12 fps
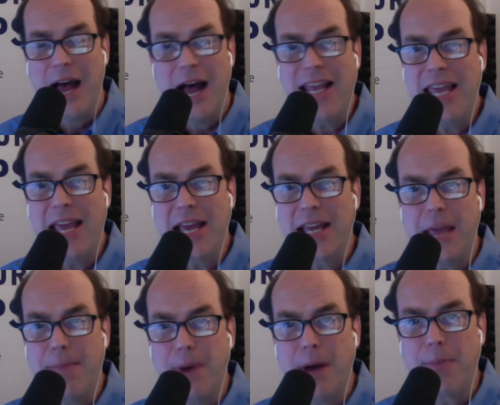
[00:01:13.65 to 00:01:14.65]
I can't
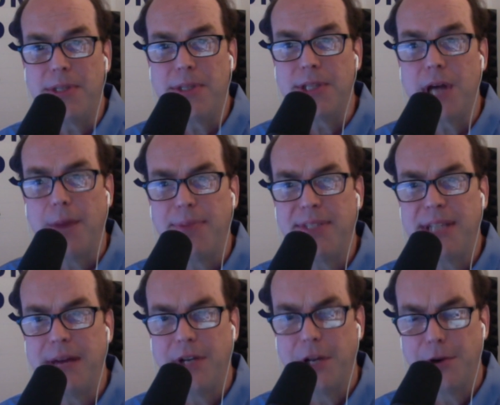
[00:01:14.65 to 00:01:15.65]
keep up. It's up
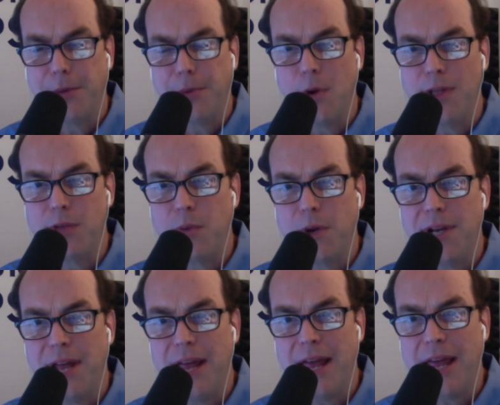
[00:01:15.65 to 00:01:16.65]
700 points one
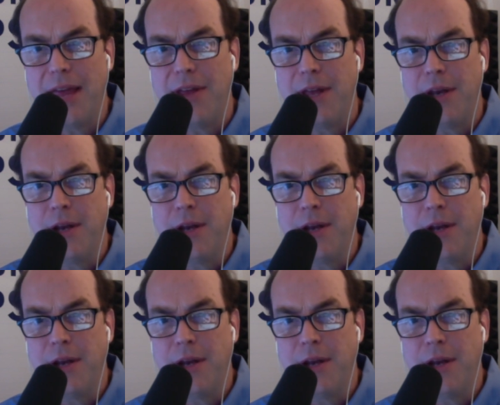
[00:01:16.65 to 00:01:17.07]
day, and then,